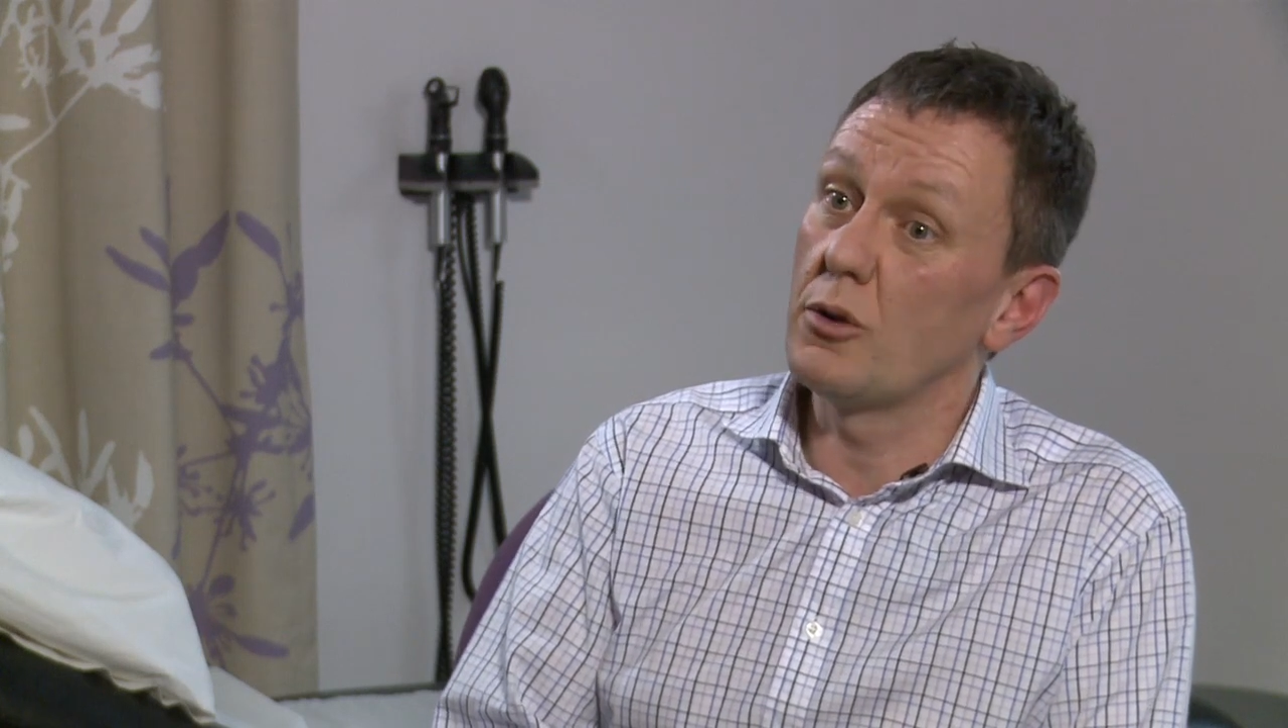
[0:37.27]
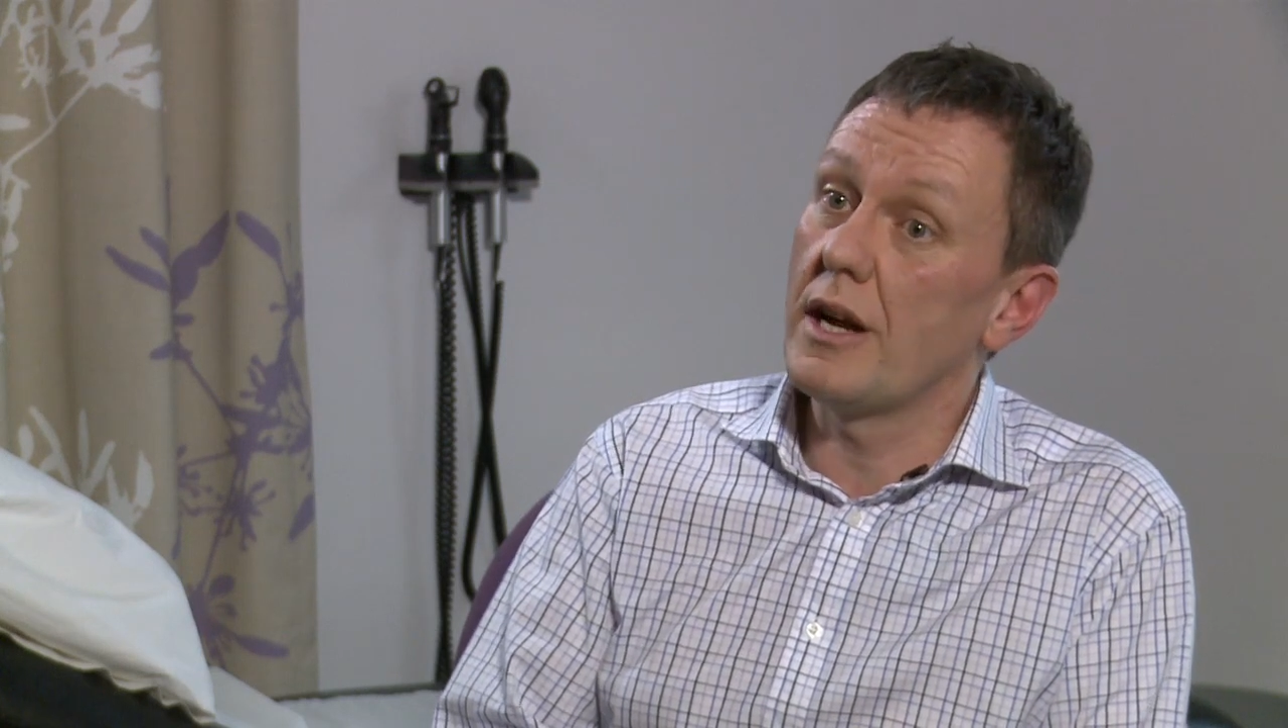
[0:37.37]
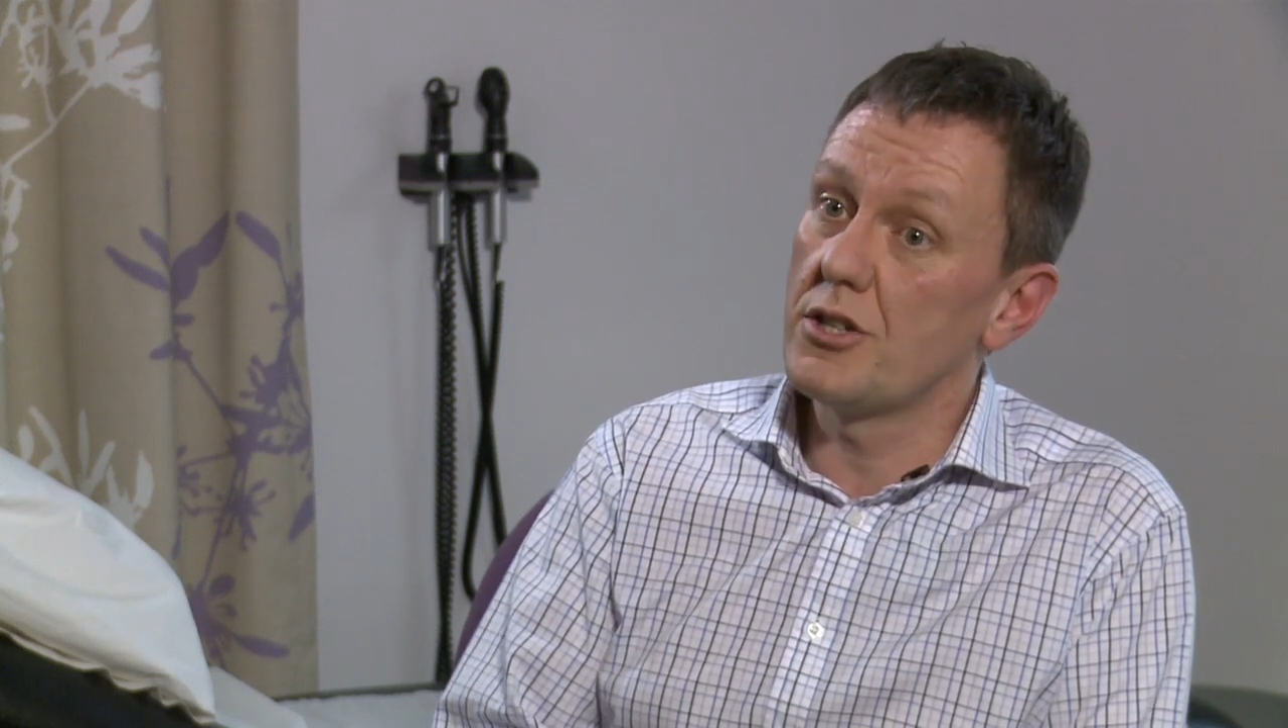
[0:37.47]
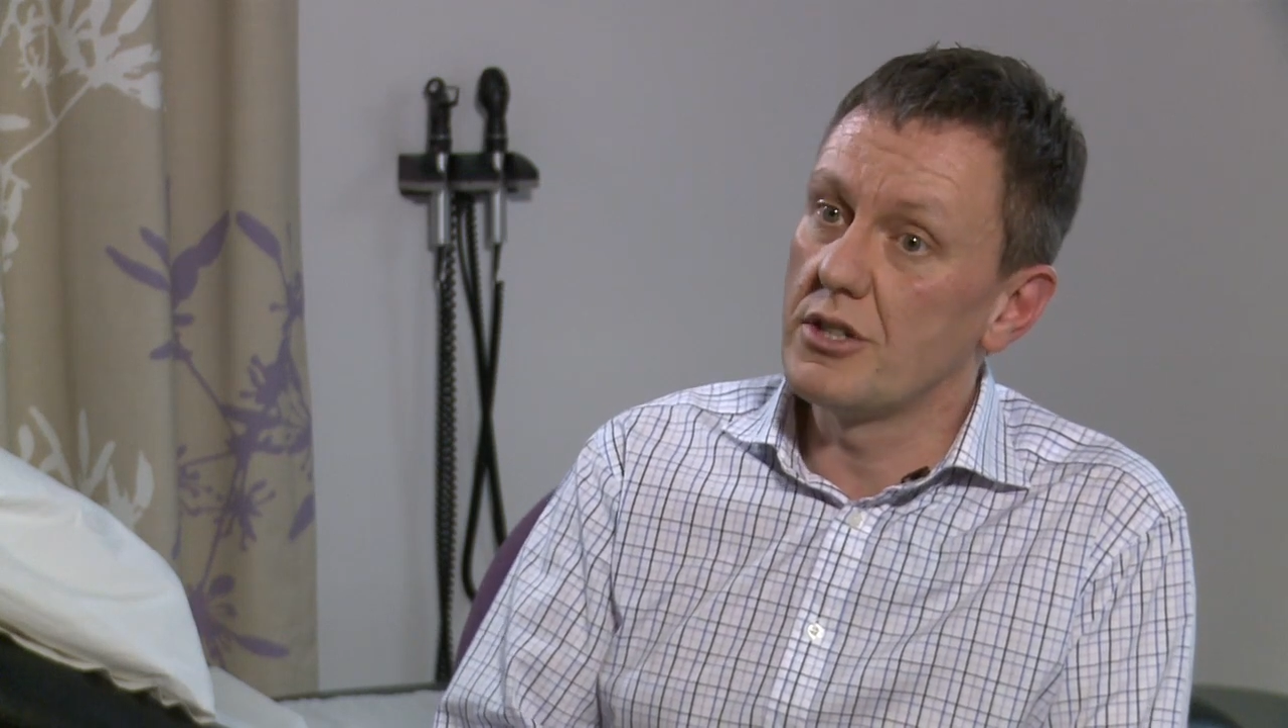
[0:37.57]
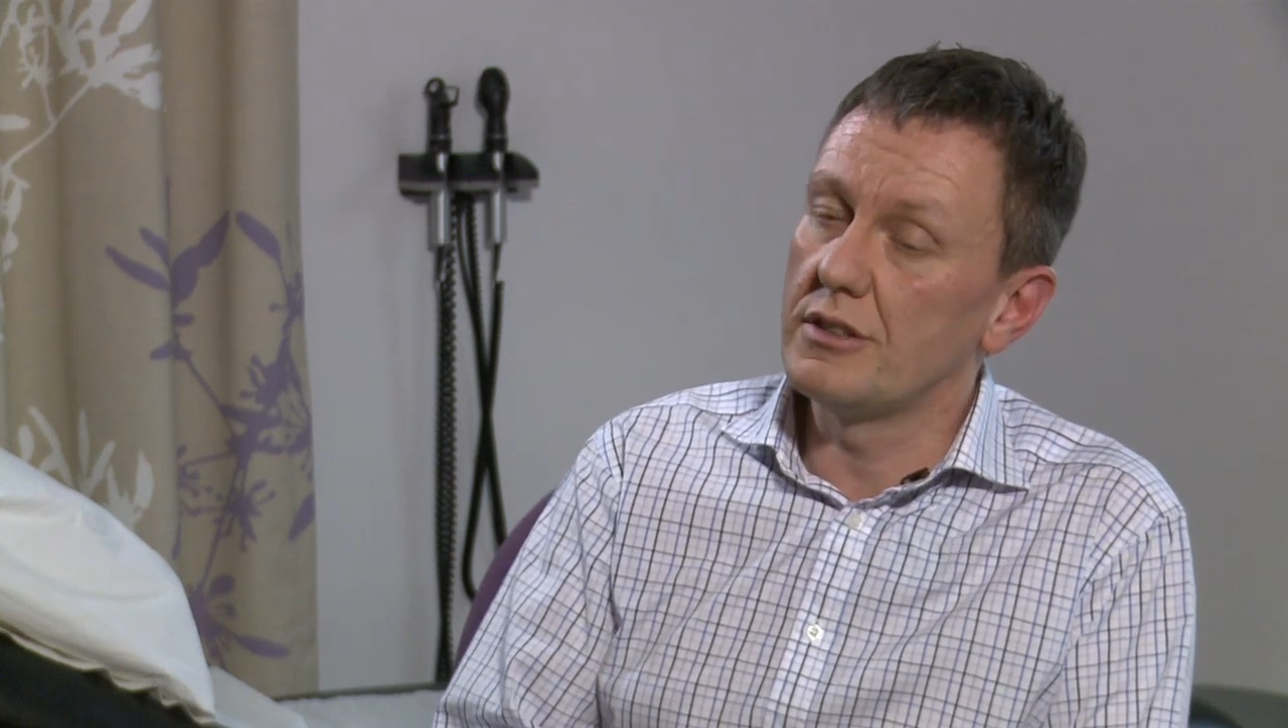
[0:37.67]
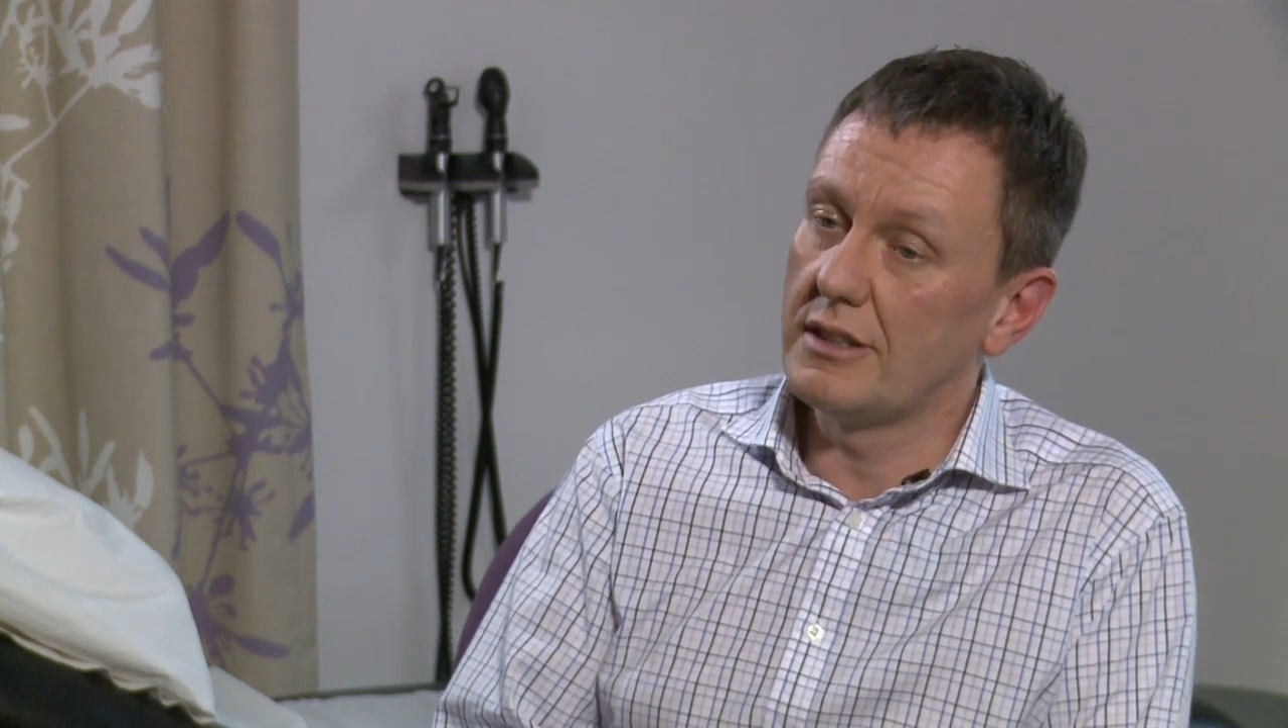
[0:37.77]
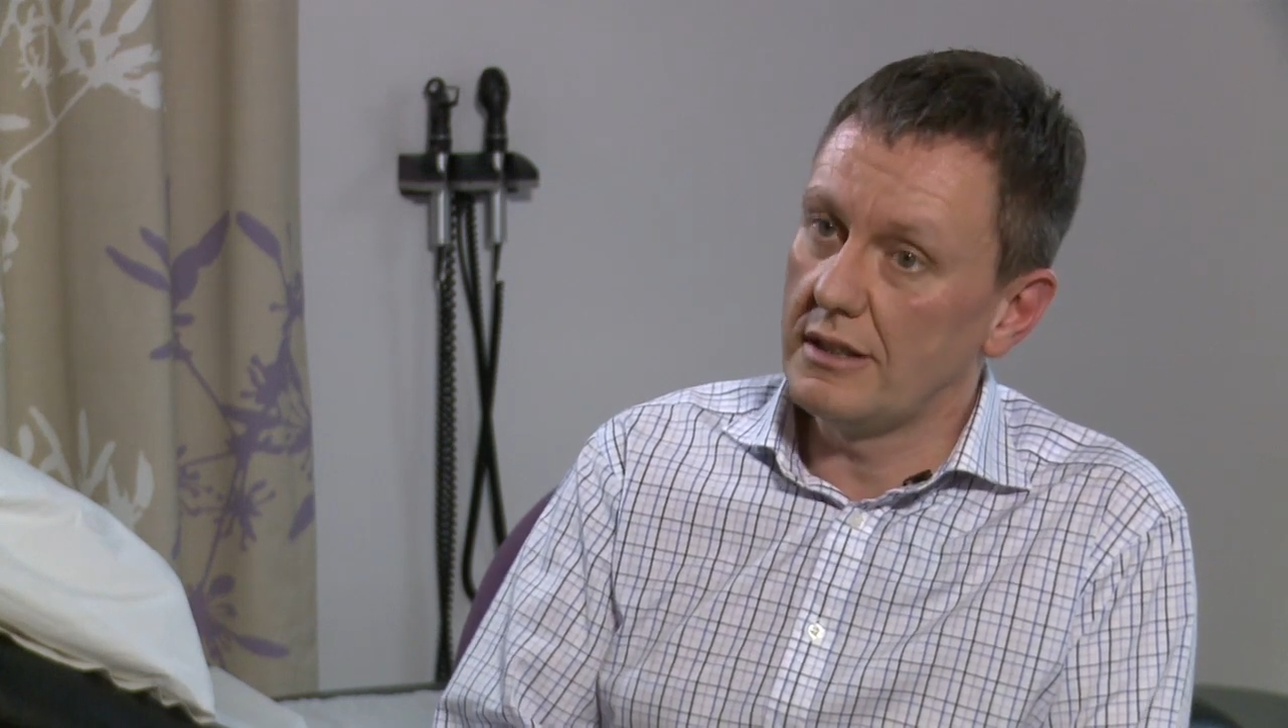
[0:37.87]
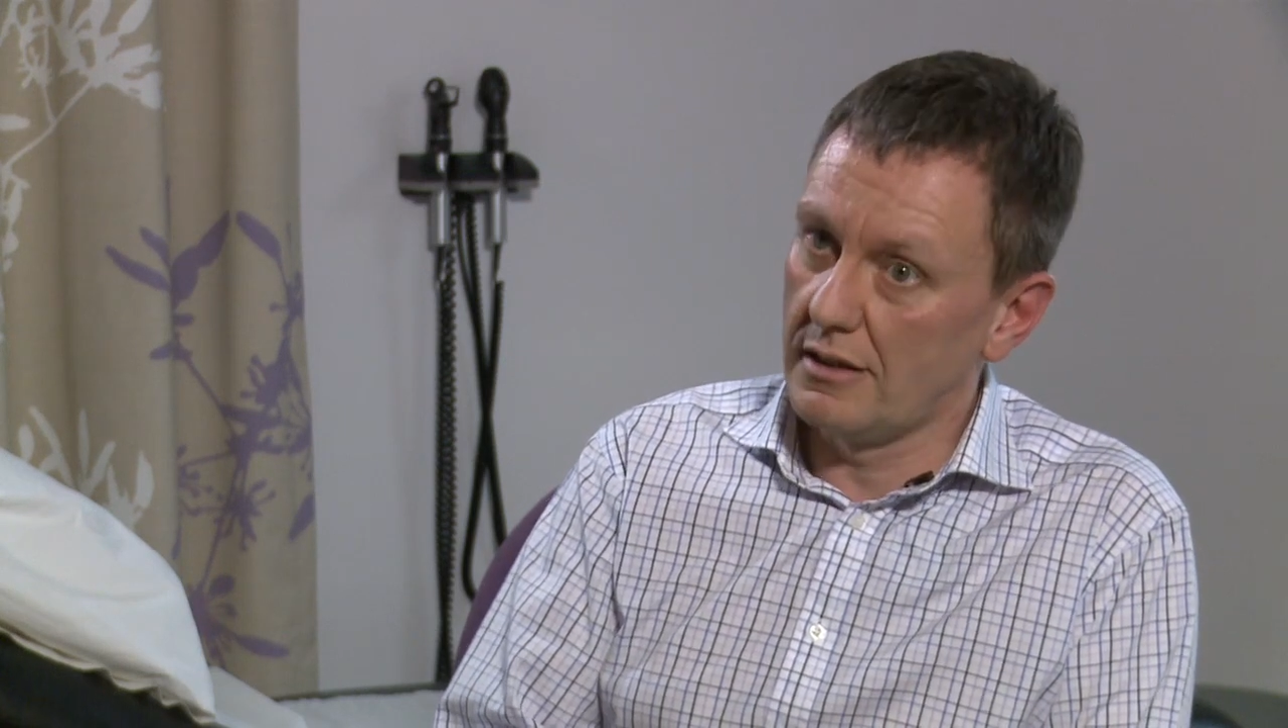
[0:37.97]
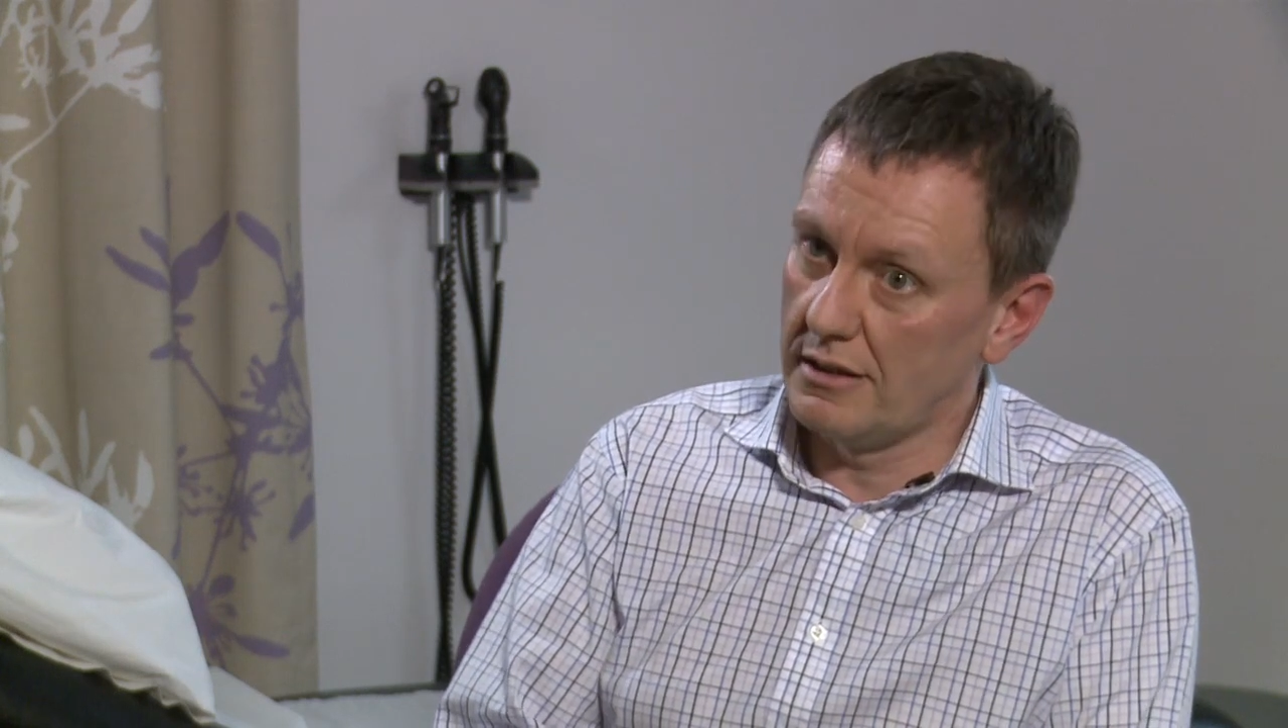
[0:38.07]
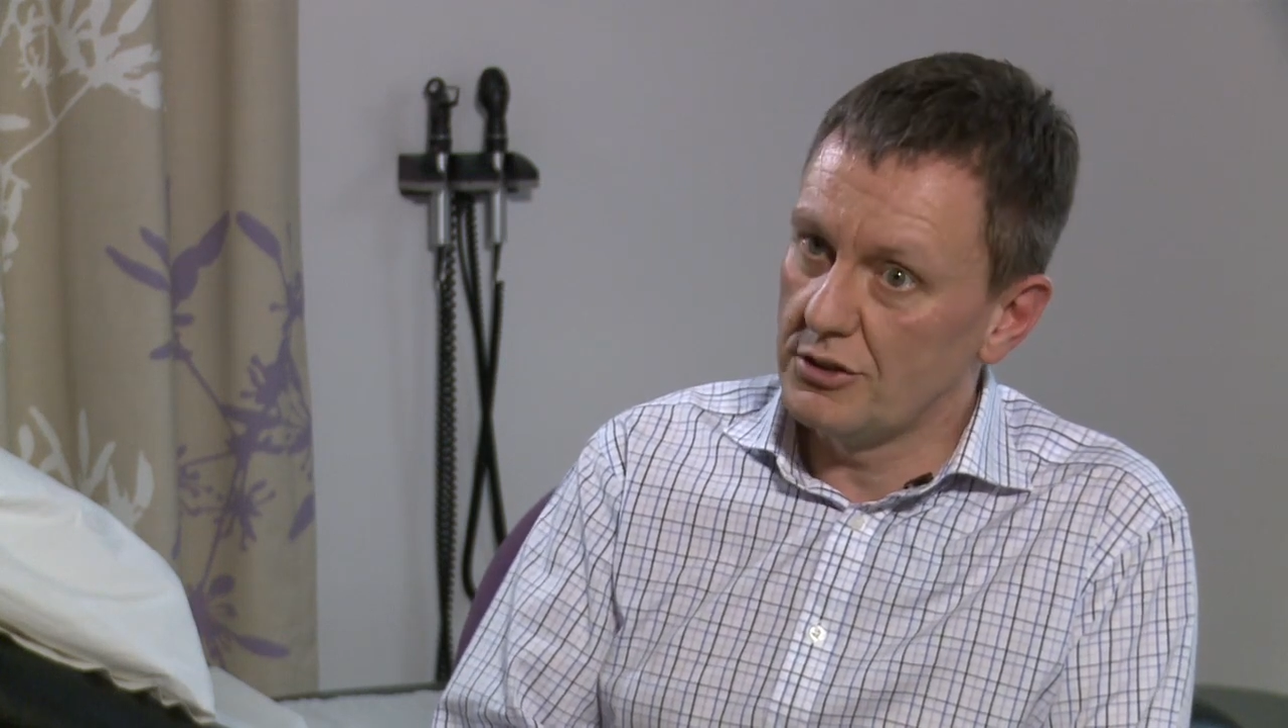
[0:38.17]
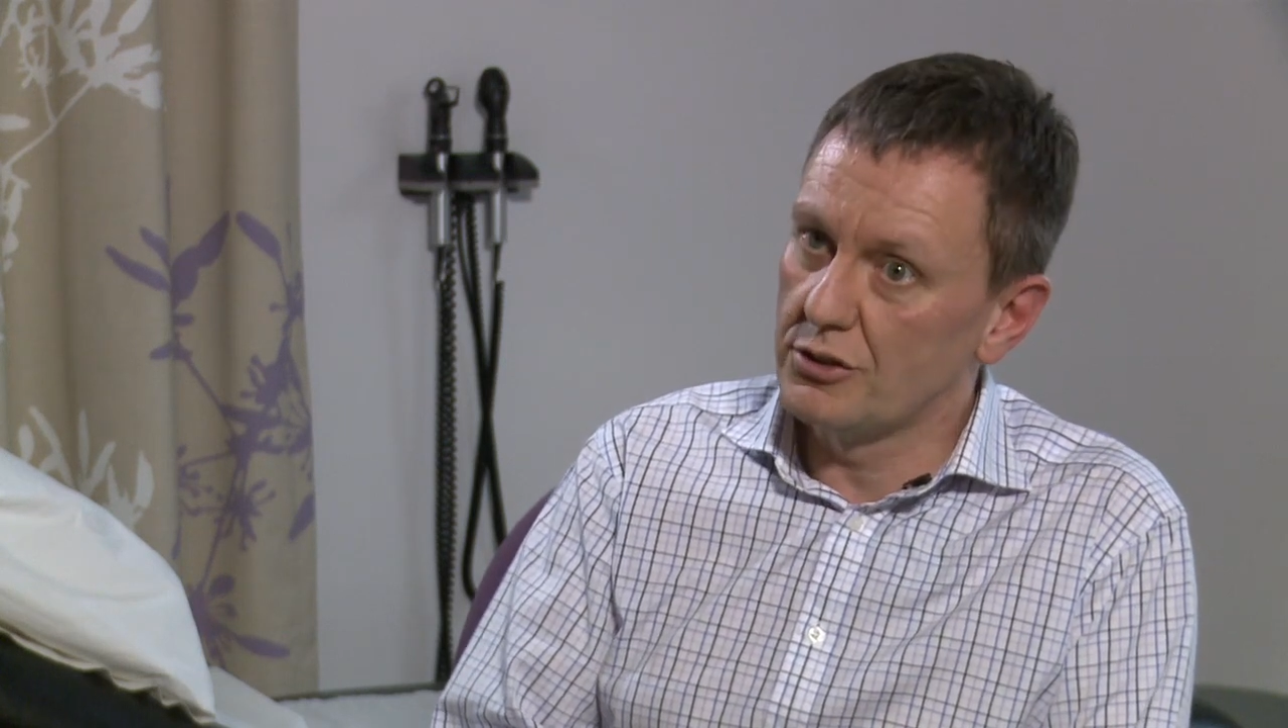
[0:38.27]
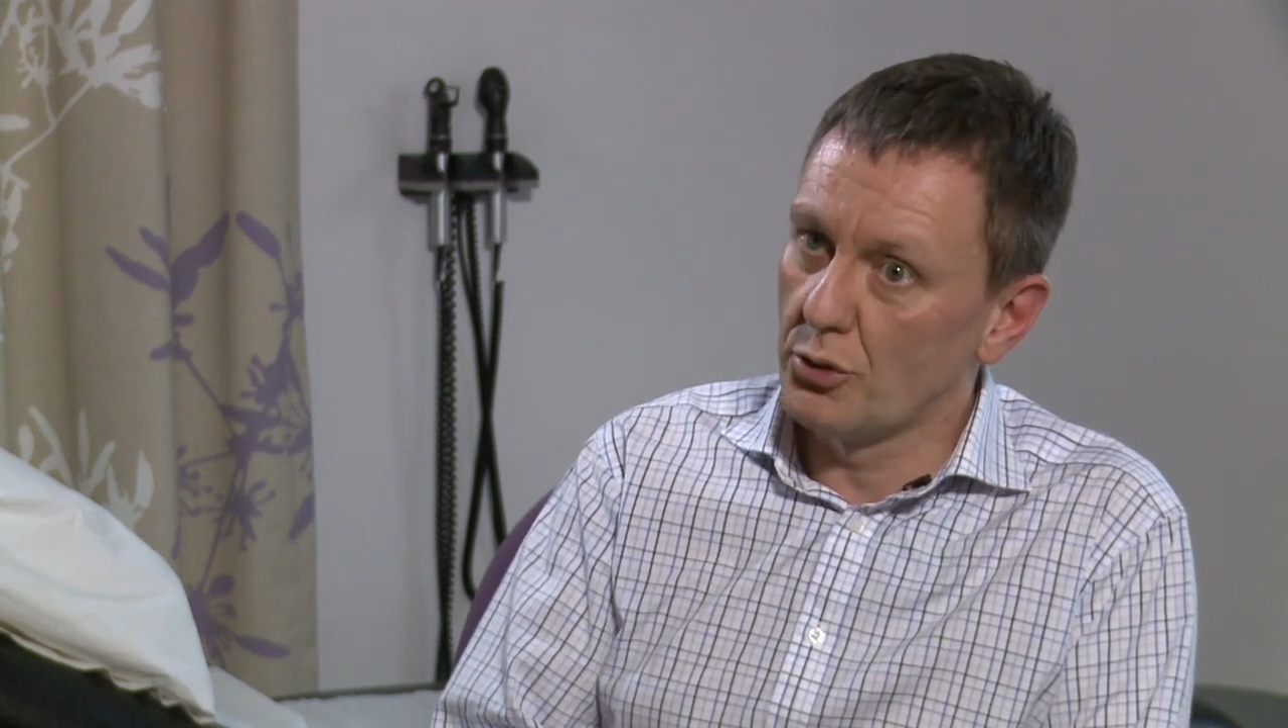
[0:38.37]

questions they'd like to